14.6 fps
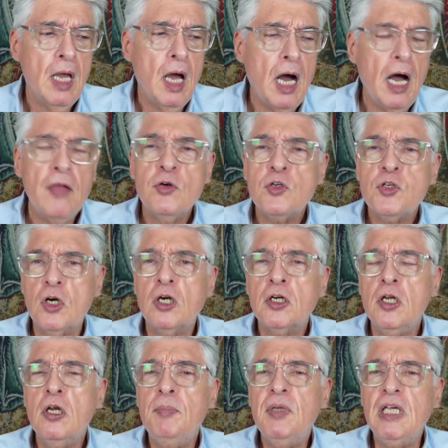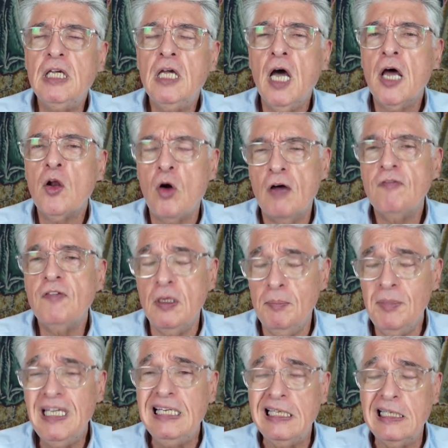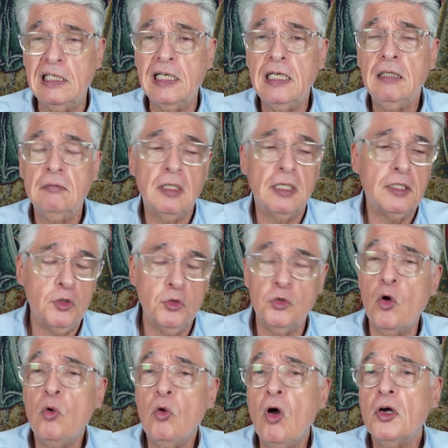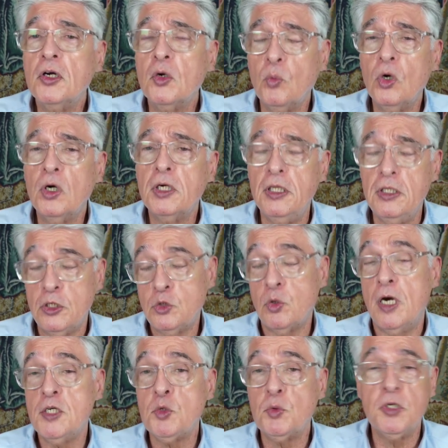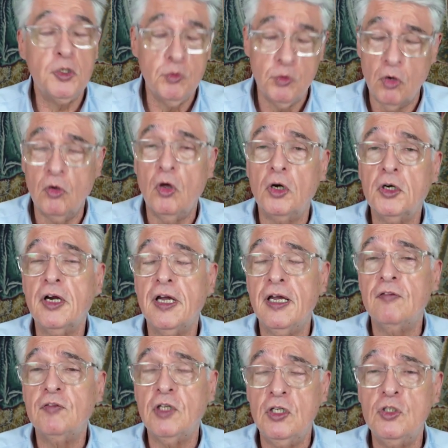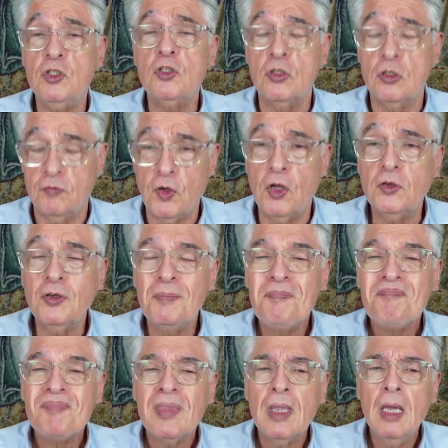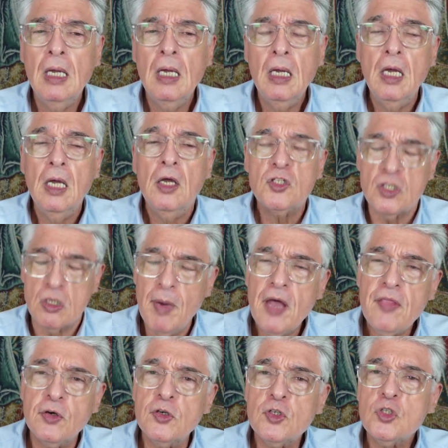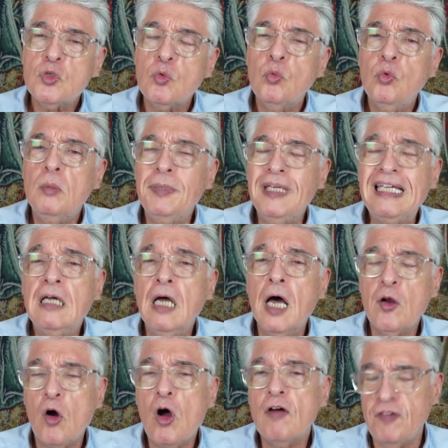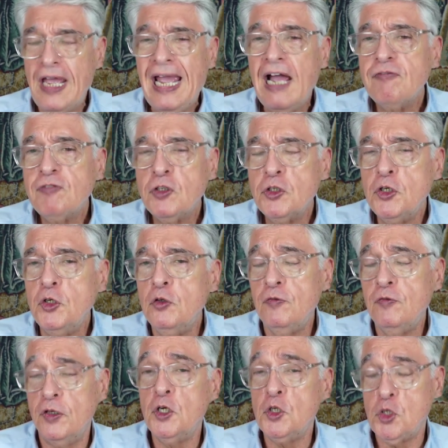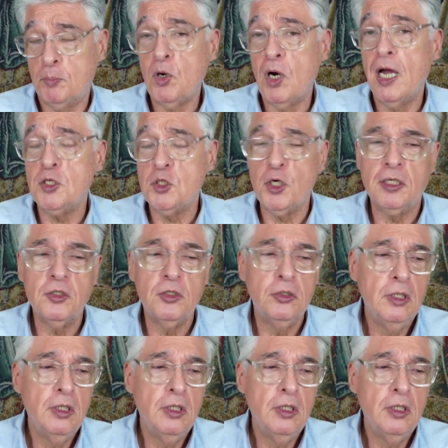Others are going to be cut off immediately, like you no longer work in the treasury, you no longer have keys to the vault. Some others will be cut off after you finish a project.